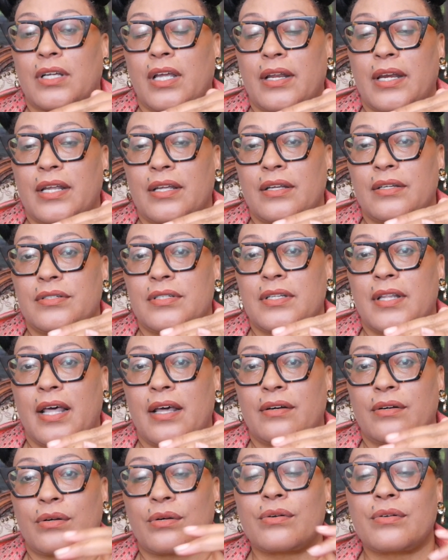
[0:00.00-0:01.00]
getting into
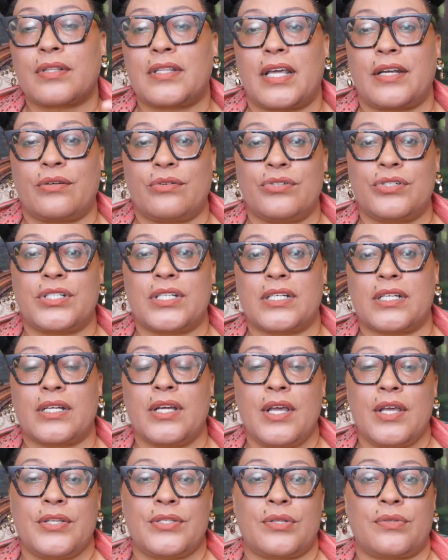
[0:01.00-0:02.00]
that earth energy
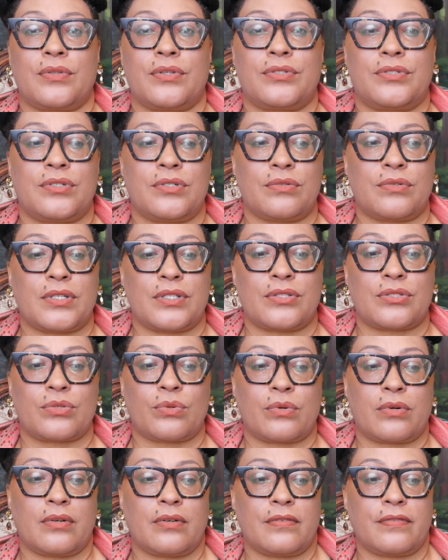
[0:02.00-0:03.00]
so that you can
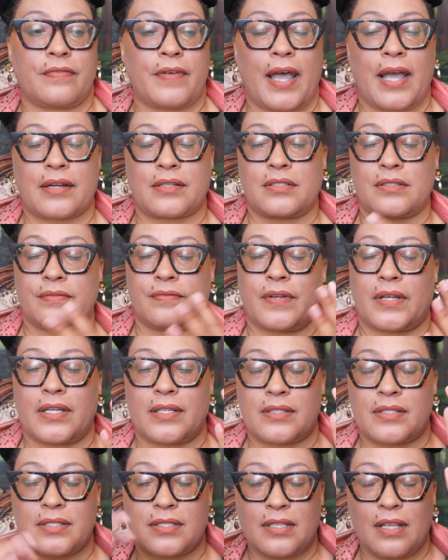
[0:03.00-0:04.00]
sort of
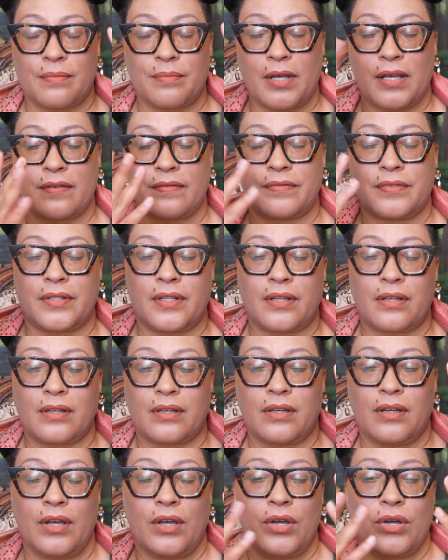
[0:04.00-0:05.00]
activate some of
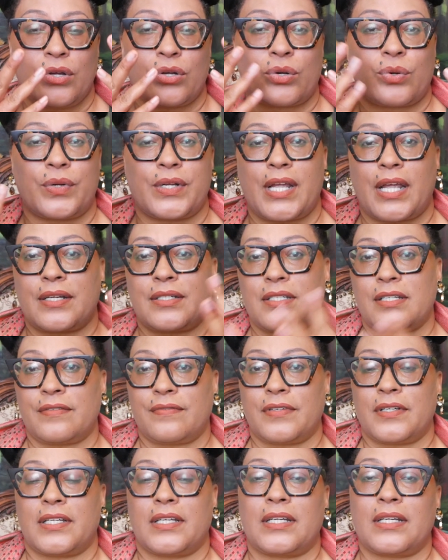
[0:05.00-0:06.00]
the
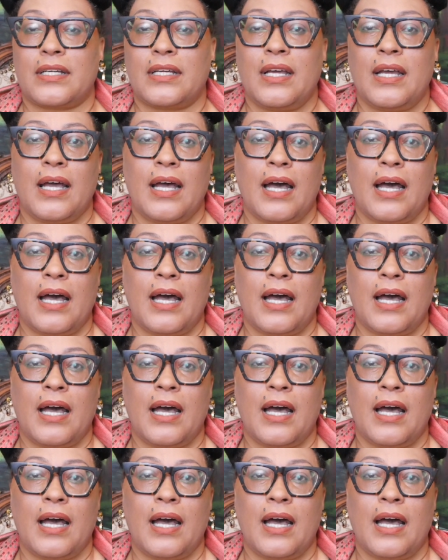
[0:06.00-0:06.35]
creativity.